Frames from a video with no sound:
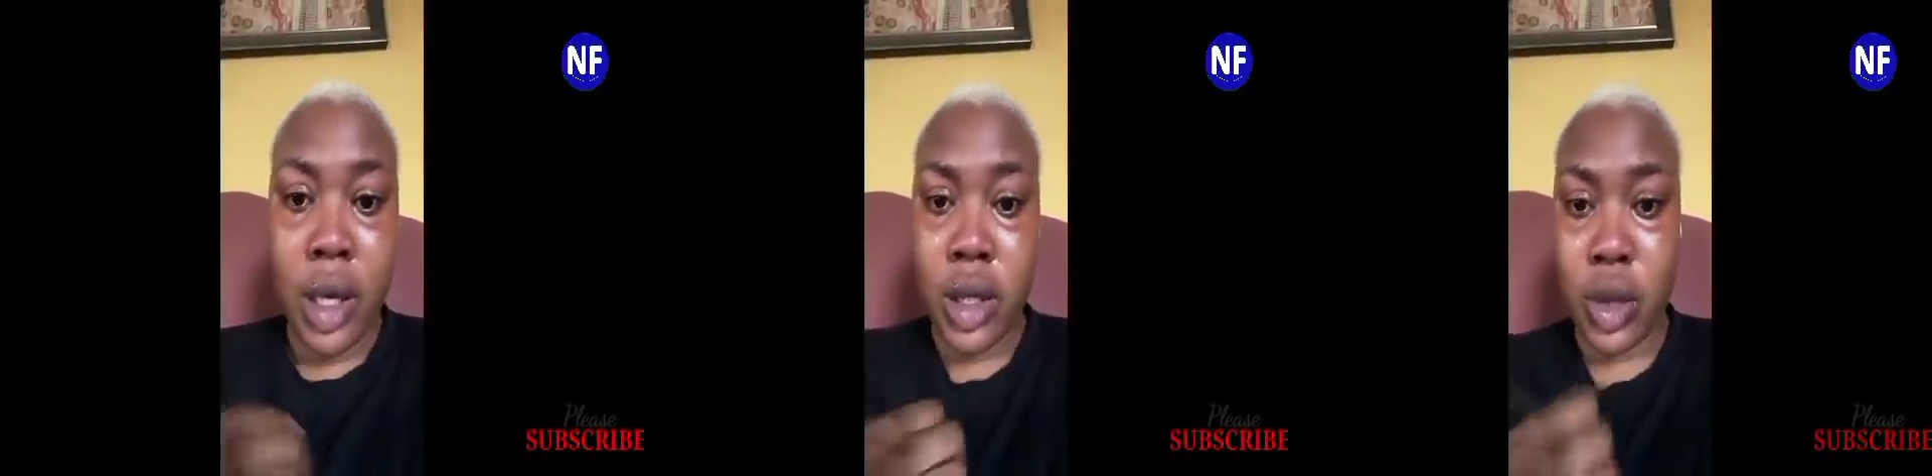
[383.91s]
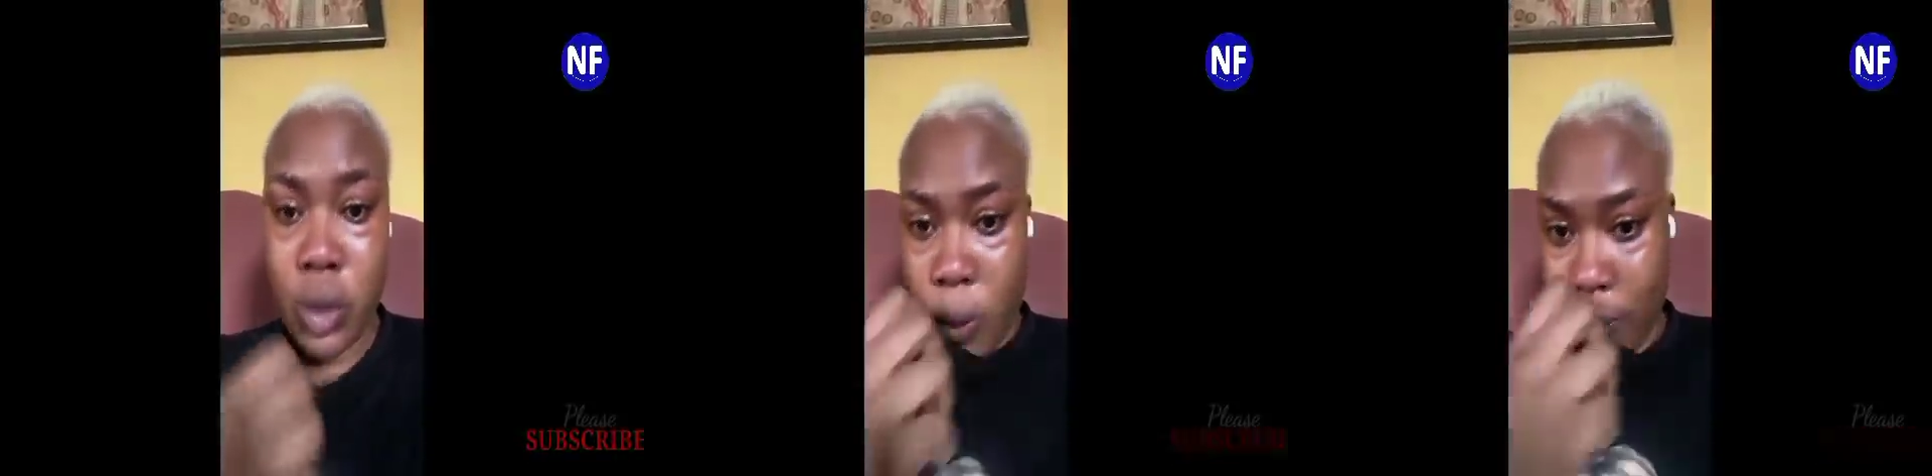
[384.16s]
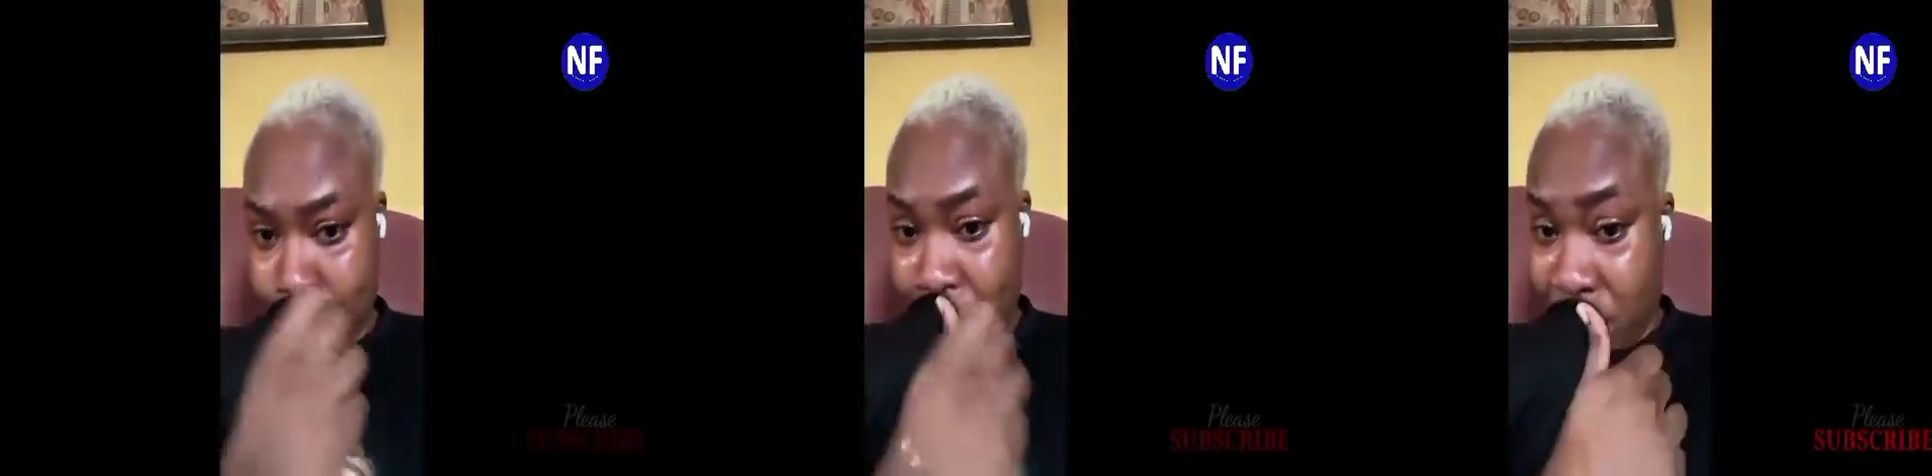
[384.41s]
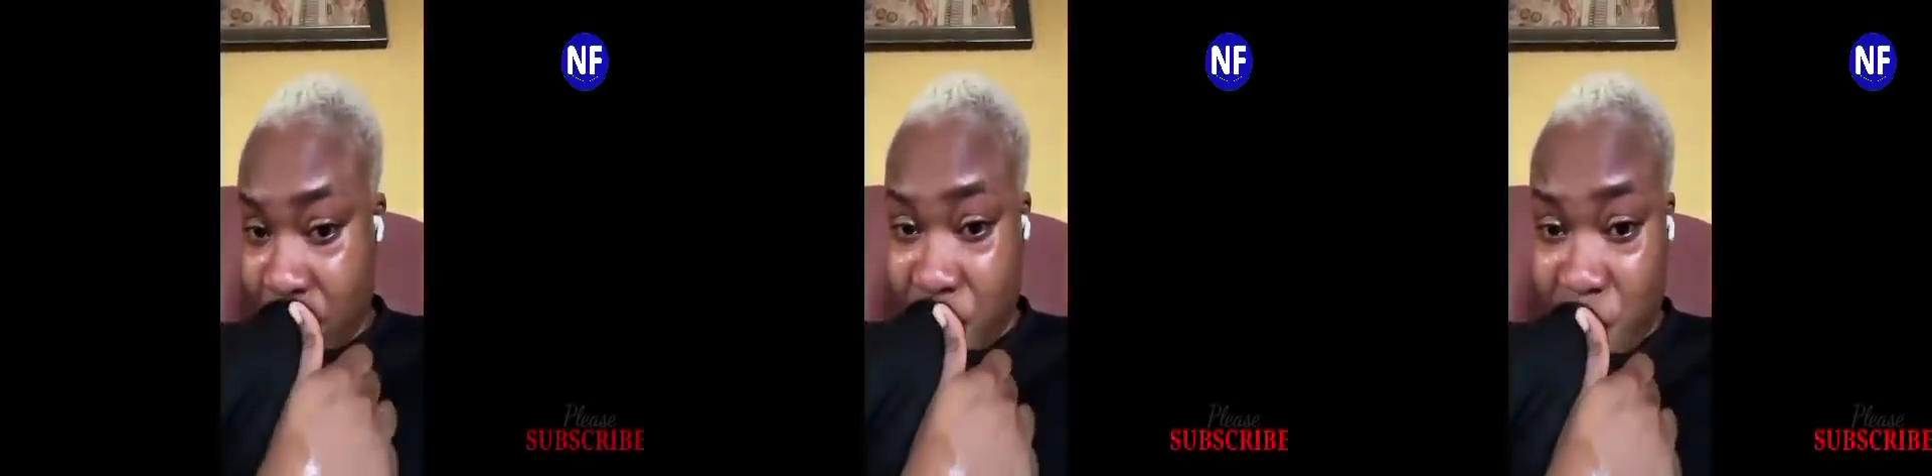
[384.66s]
So
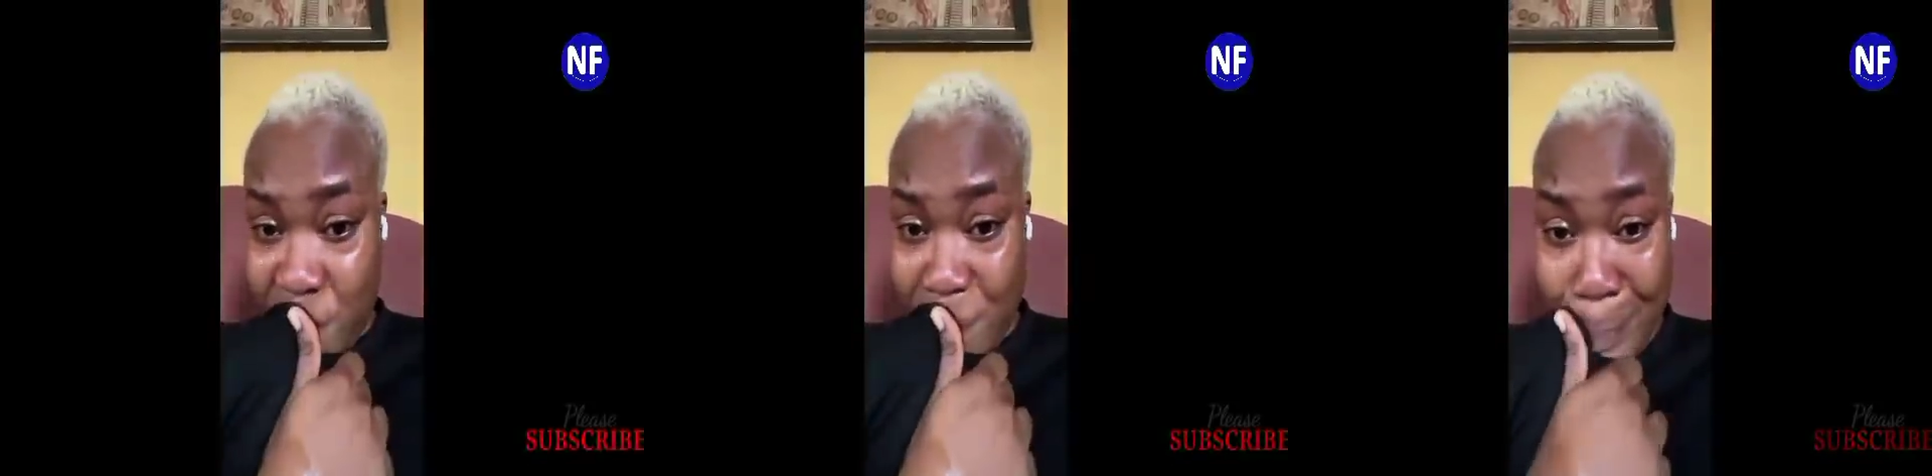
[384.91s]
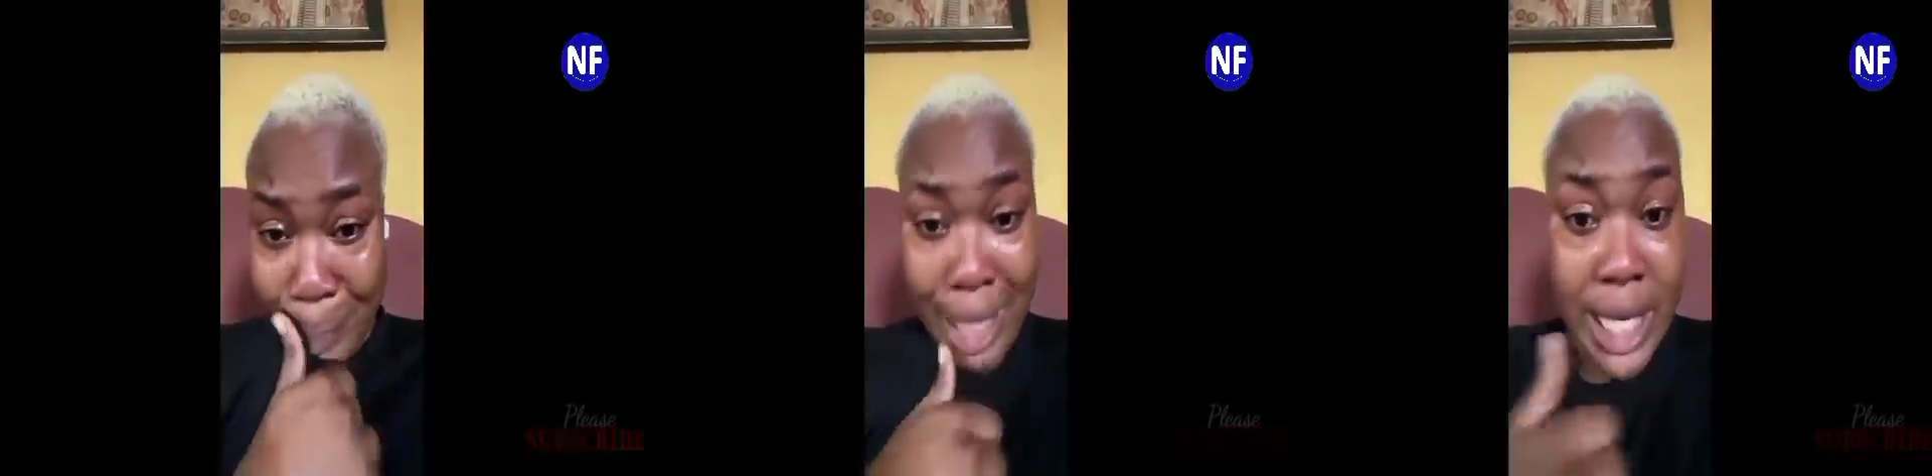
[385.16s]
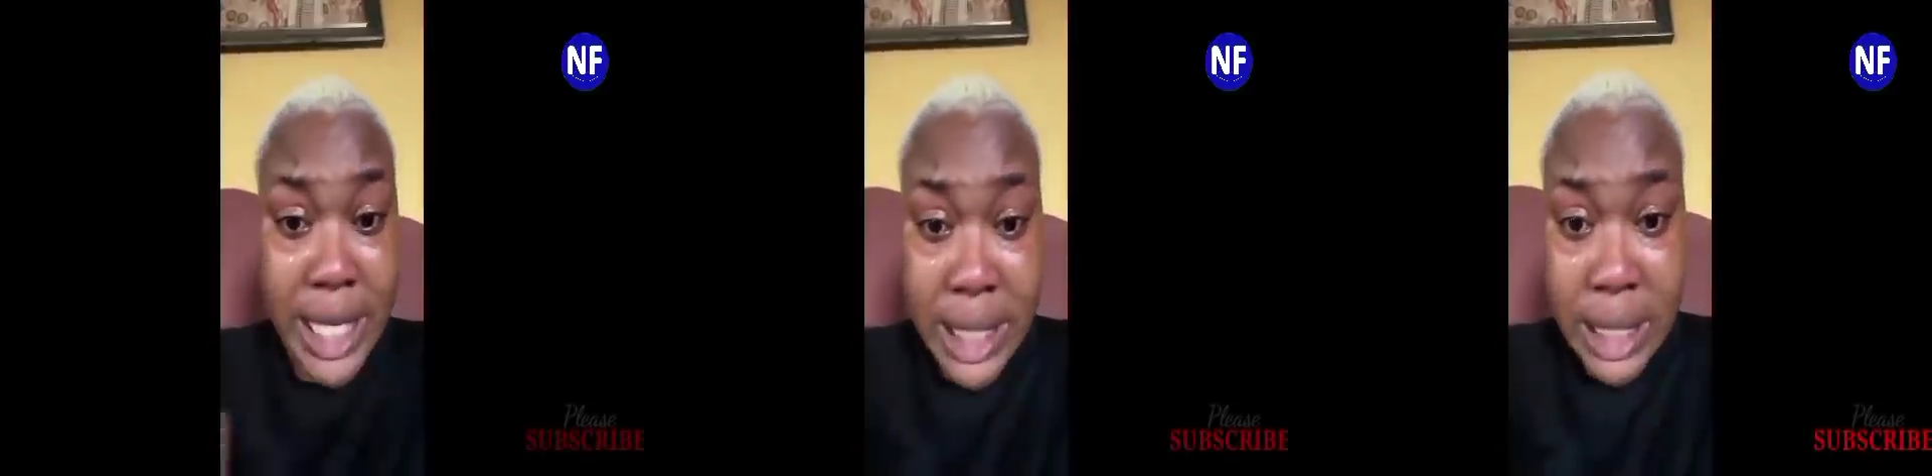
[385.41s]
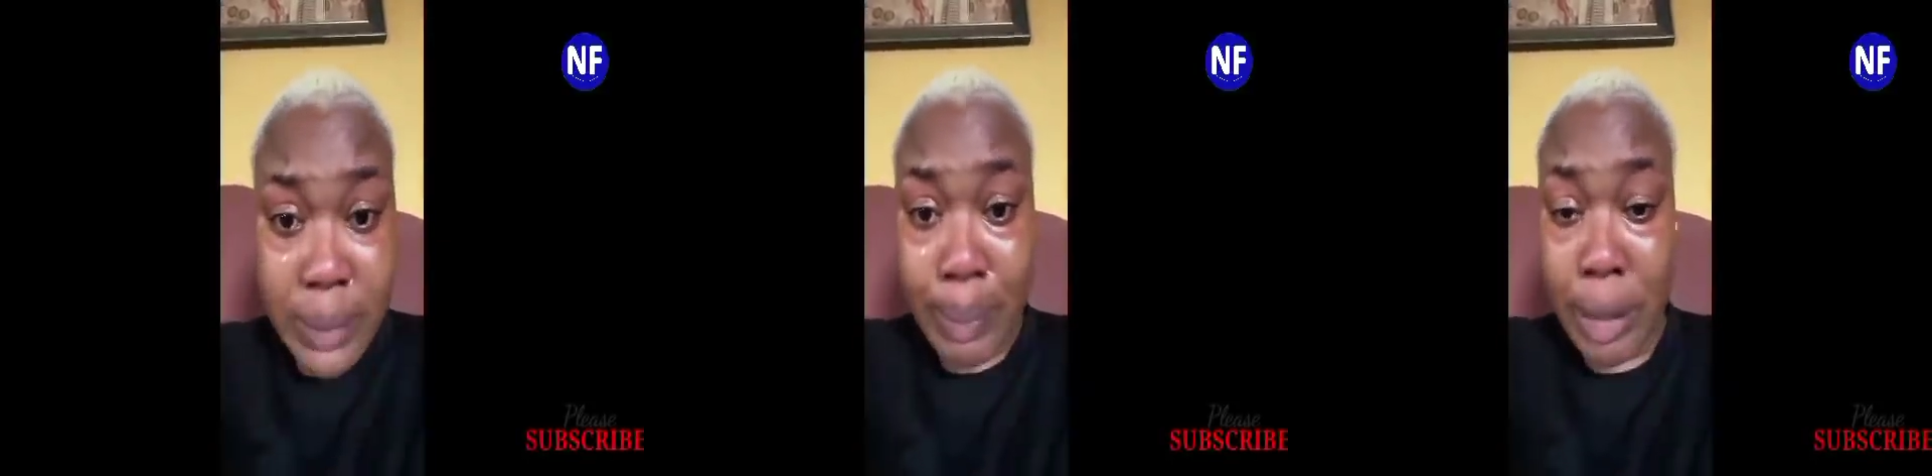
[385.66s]
please,